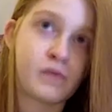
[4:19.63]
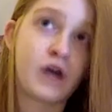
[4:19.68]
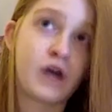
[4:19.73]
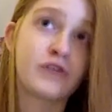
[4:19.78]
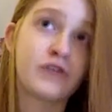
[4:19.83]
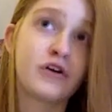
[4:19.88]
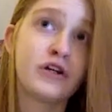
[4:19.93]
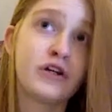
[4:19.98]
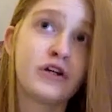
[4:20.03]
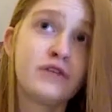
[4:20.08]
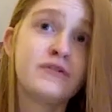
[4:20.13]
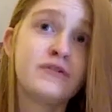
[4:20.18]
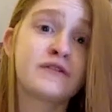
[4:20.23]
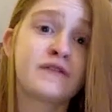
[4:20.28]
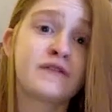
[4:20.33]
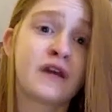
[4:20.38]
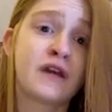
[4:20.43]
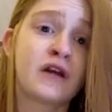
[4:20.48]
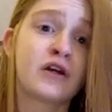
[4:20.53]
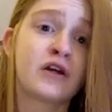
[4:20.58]
I thought he was a
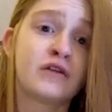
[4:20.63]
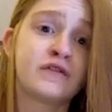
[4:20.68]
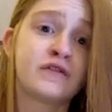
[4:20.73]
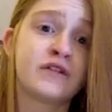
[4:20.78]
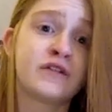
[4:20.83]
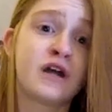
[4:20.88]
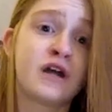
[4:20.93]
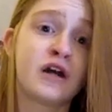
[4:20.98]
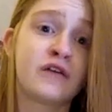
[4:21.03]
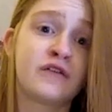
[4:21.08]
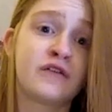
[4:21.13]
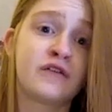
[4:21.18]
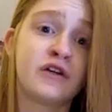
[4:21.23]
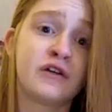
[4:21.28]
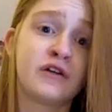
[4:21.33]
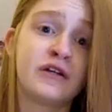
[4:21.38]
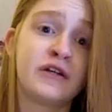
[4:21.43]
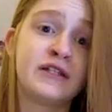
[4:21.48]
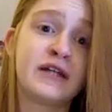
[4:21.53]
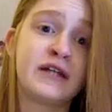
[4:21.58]
very good photographer.
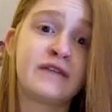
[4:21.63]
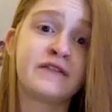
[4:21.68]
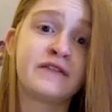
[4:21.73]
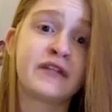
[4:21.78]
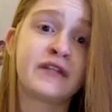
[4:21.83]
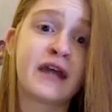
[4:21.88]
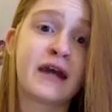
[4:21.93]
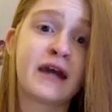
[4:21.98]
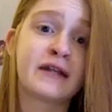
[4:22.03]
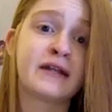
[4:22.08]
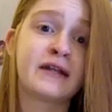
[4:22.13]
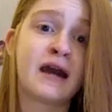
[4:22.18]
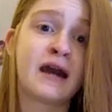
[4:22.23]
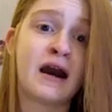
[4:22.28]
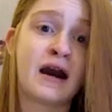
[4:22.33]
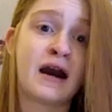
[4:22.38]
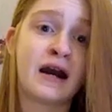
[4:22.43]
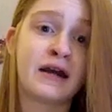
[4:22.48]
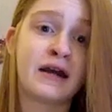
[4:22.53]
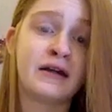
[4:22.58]
He definitely had an
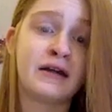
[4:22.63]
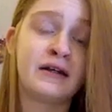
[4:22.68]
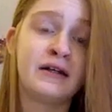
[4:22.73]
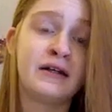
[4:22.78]
eye,